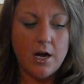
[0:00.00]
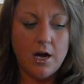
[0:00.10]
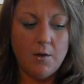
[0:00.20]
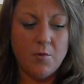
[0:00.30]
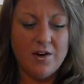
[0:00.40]

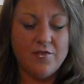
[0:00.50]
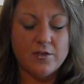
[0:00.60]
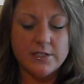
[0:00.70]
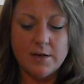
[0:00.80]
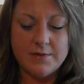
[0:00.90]
um, when it
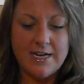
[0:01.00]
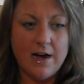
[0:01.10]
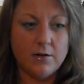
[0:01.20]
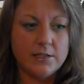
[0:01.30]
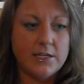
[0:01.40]
first comes
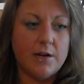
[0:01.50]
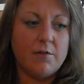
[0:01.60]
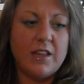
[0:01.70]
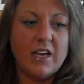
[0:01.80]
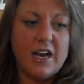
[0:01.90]
out, so you
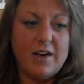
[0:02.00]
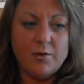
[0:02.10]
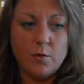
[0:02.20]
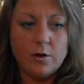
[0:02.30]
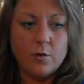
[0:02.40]
really kind of have
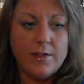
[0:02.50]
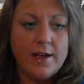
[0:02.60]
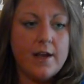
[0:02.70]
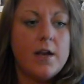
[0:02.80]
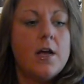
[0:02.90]
to work with
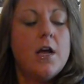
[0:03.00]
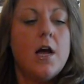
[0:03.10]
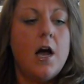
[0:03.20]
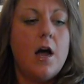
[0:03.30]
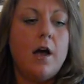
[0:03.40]
it.
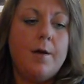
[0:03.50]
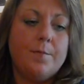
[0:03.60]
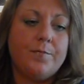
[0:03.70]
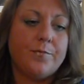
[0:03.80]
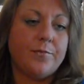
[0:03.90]

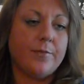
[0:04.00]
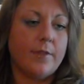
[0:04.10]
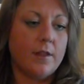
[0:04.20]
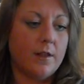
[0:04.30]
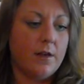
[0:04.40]
Um,
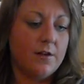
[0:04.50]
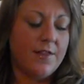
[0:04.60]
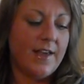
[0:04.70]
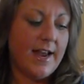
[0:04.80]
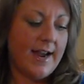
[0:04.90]
the other
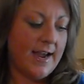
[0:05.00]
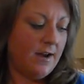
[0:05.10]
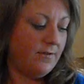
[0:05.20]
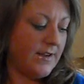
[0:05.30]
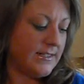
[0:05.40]
thing I
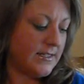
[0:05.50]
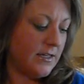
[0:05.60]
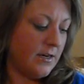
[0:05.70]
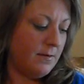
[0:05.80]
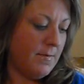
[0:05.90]
have is
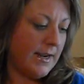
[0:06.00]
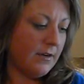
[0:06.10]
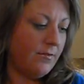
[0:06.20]
the Mega